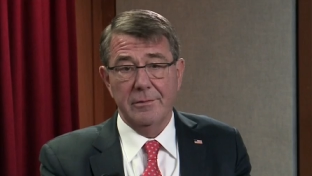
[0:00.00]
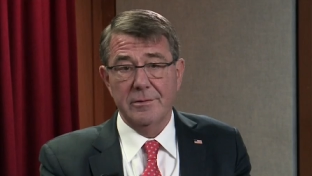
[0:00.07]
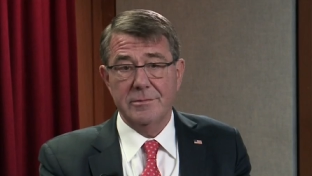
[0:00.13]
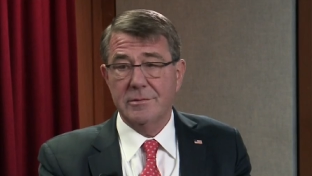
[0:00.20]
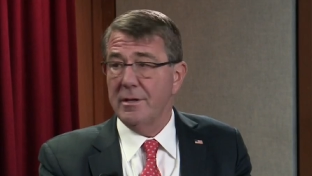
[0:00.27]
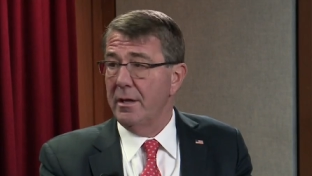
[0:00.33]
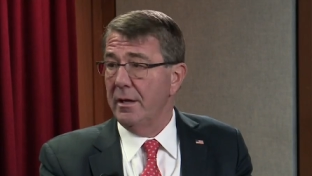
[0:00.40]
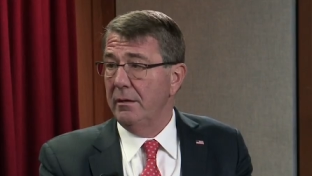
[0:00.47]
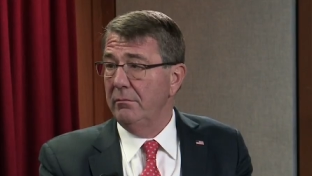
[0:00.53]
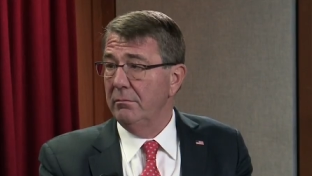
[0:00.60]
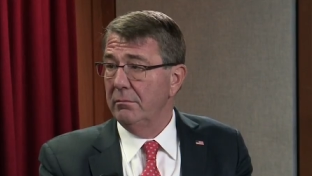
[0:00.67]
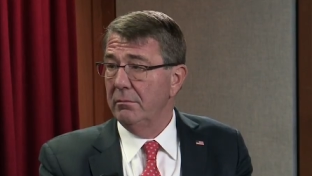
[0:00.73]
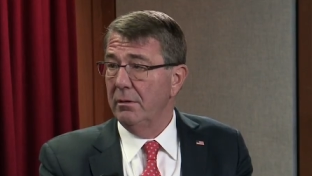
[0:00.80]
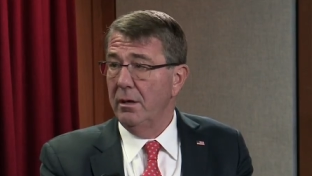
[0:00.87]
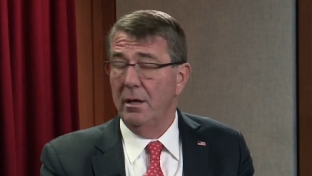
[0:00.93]
Thursday
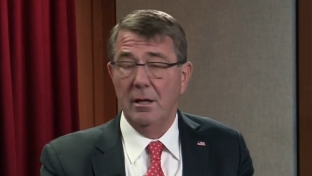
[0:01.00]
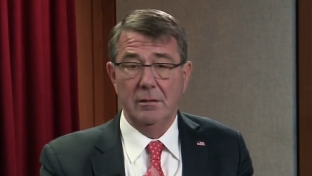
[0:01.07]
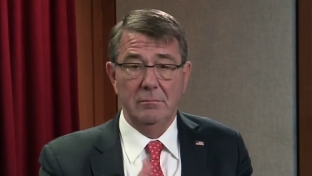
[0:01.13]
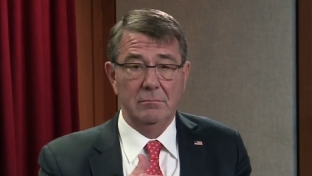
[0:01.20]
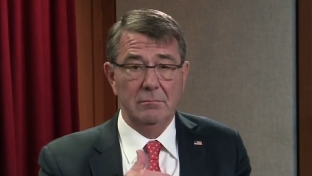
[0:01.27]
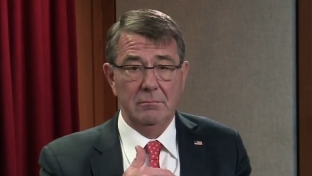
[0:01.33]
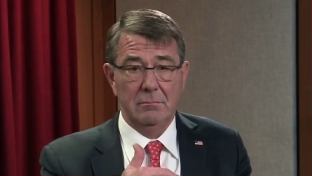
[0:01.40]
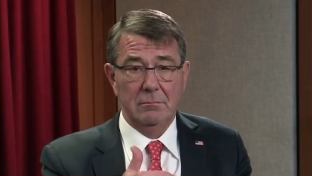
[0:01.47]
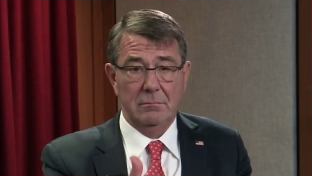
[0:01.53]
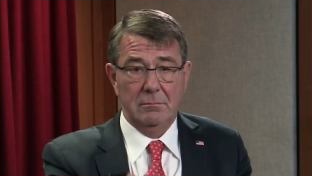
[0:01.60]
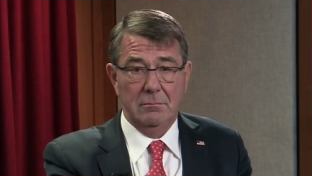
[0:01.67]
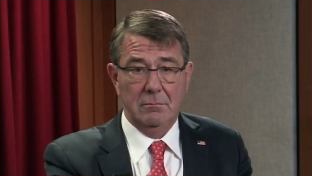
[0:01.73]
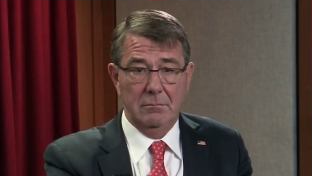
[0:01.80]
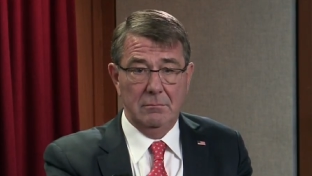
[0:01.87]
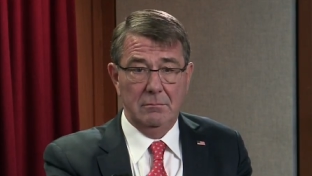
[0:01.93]
and
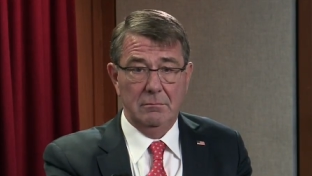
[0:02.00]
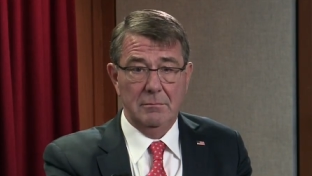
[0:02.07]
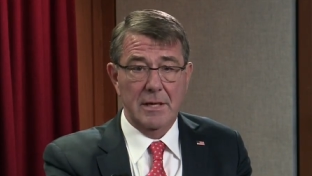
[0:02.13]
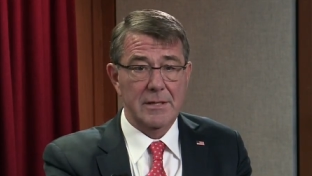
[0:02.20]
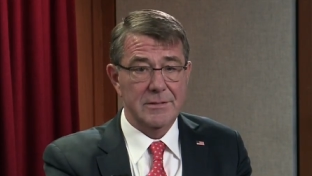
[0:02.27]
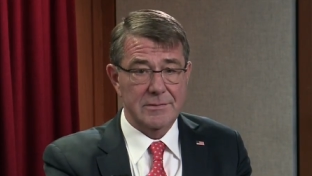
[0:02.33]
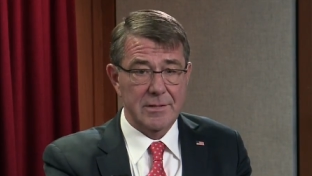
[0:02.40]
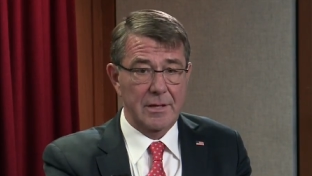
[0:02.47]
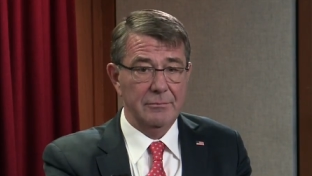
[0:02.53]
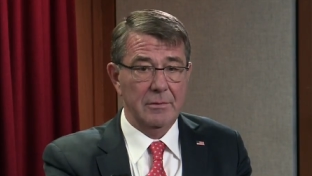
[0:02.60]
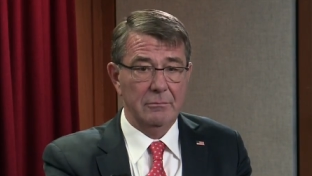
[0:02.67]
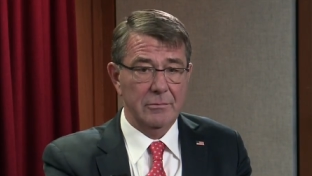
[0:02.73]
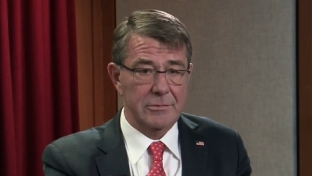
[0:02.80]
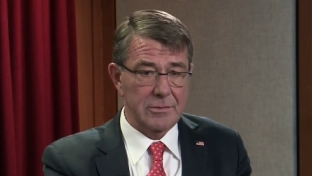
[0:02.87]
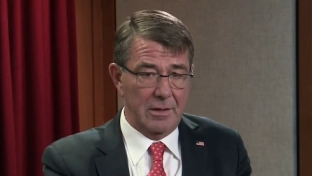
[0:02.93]
made a
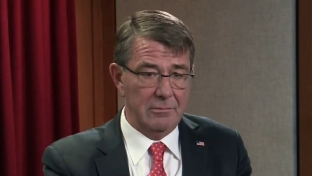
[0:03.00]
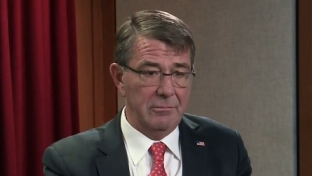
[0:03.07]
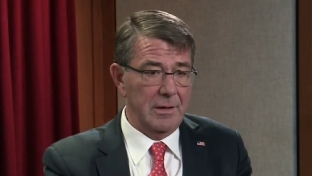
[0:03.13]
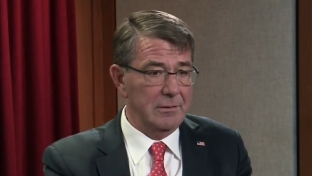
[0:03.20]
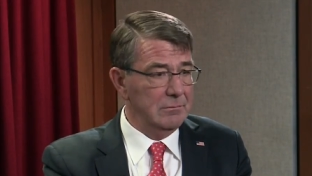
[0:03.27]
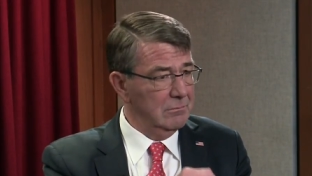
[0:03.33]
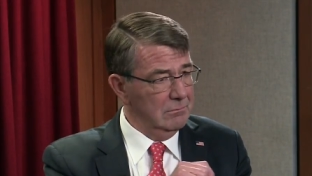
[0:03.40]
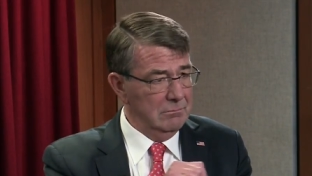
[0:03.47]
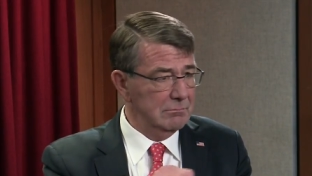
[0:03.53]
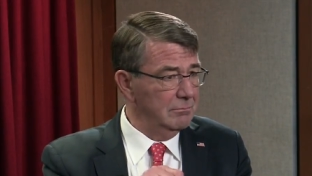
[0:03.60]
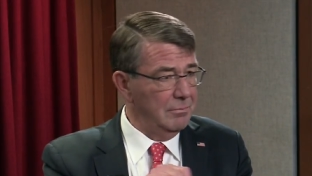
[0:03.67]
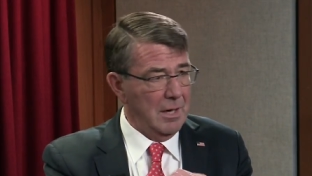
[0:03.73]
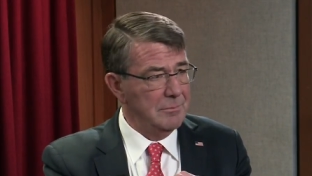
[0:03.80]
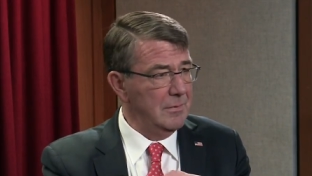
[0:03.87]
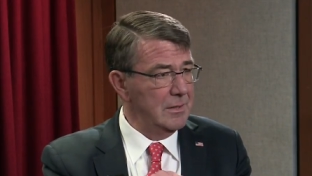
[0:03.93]
statement which I'd written
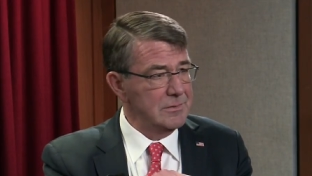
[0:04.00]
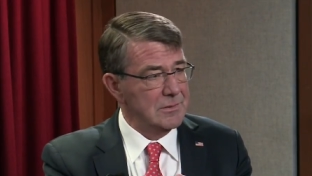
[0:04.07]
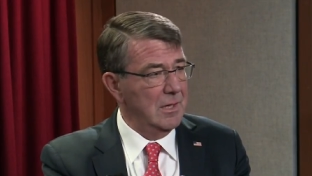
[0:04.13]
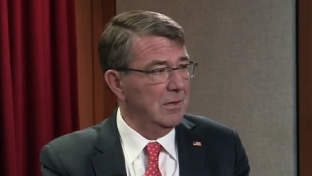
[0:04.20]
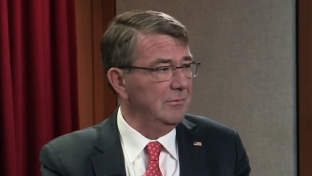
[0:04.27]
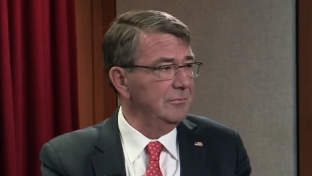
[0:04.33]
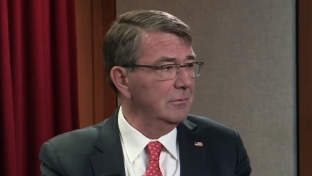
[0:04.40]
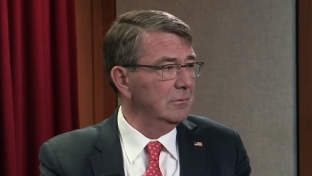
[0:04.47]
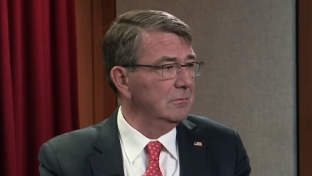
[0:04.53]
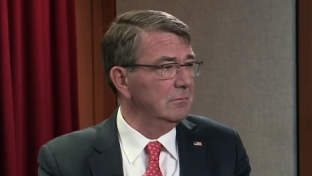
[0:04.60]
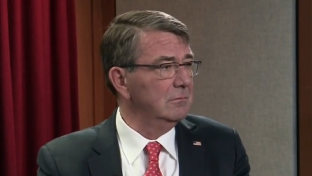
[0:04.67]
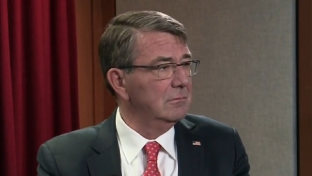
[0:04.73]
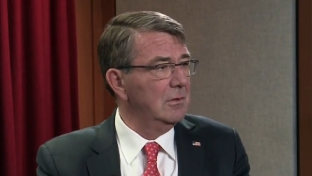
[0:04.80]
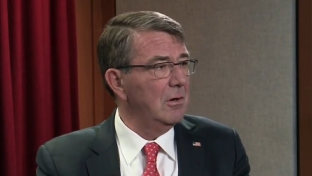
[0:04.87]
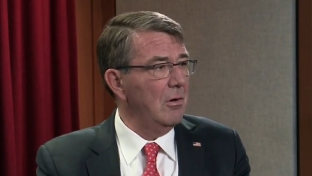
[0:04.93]
by myself
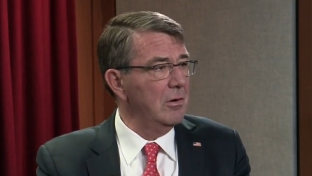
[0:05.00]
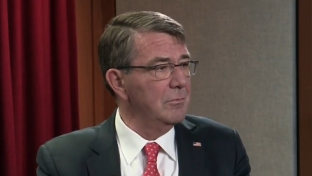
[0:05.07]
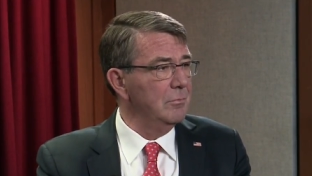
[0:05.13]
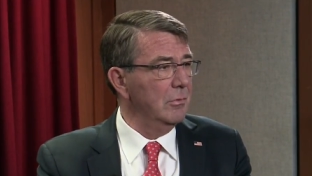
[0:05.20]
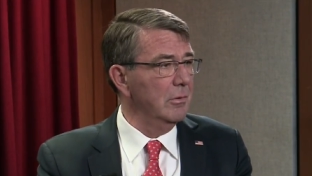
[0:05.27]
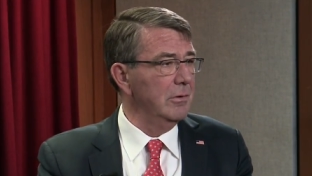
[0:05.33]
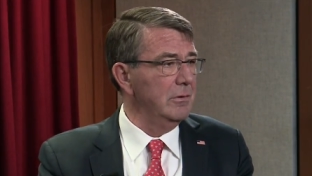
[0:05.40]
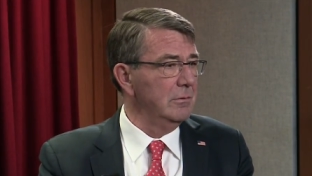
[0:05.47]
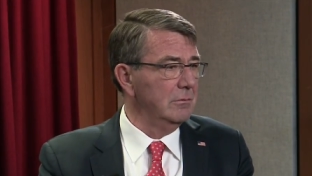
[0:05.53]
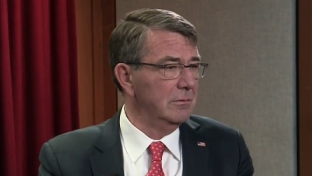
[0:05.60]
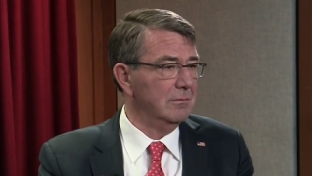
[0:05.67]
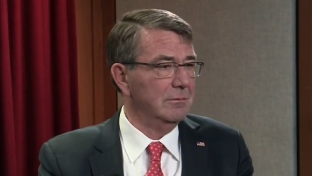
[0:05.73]
on cardboard,